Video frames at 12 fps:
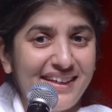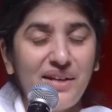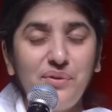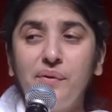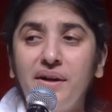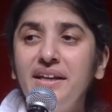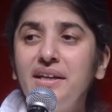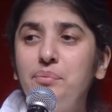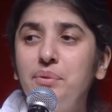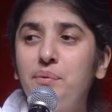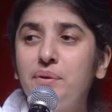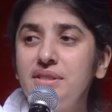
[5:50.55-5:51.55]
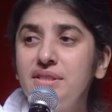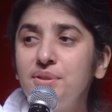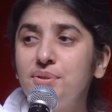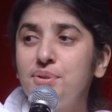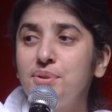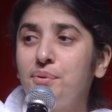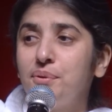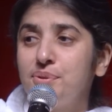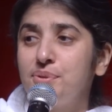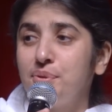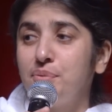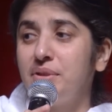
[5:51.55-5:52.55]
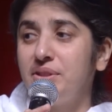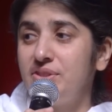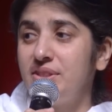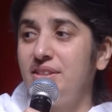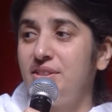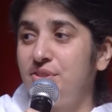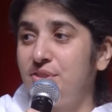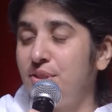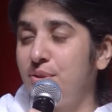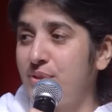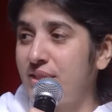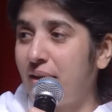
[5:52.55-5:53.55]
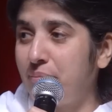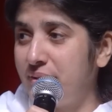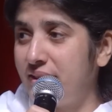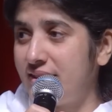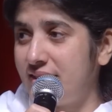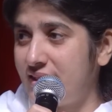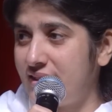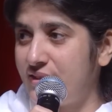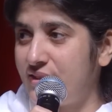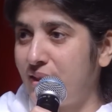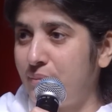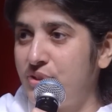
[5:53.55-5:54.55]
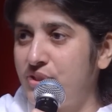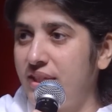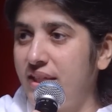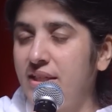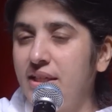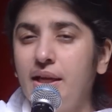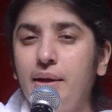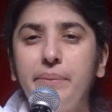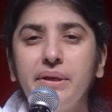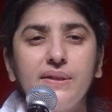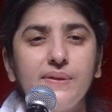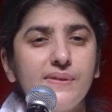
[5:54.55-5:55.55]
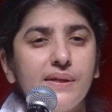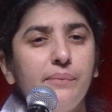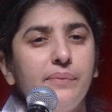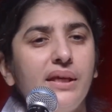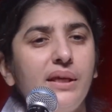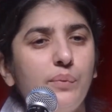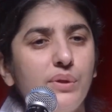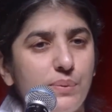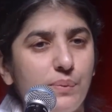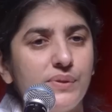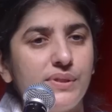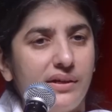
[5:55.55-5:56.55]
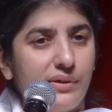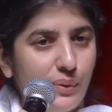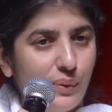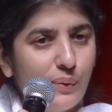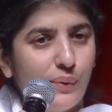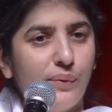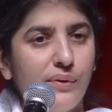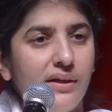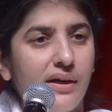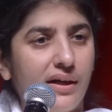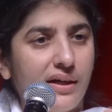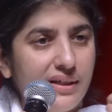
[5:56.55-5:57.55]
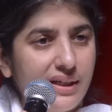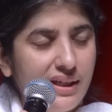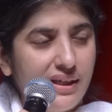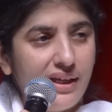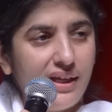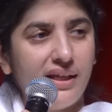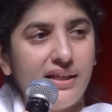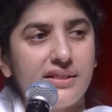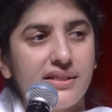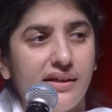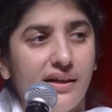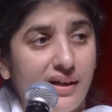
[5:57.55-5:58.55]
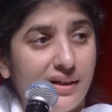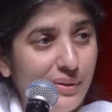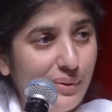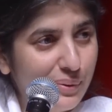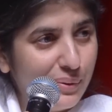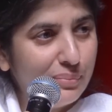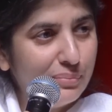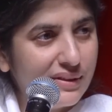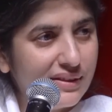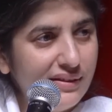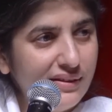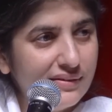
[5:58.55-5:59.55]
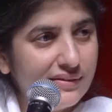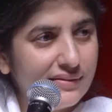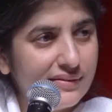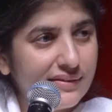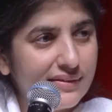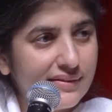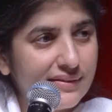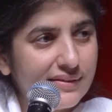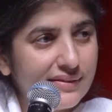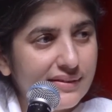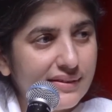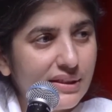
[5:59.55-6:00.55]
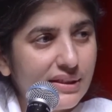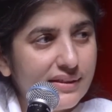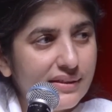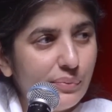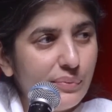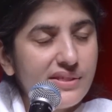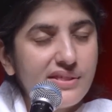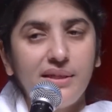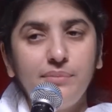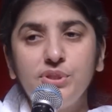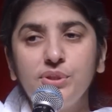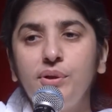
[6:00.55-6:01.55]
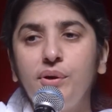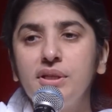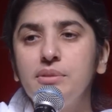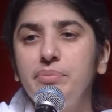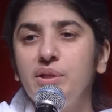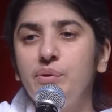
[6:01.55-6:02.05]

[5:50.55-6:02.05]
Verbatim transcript: And why are we wanting to talk so much and introduce happiness as a subject? Because something which was our own, our innate, our normal, we seem to not be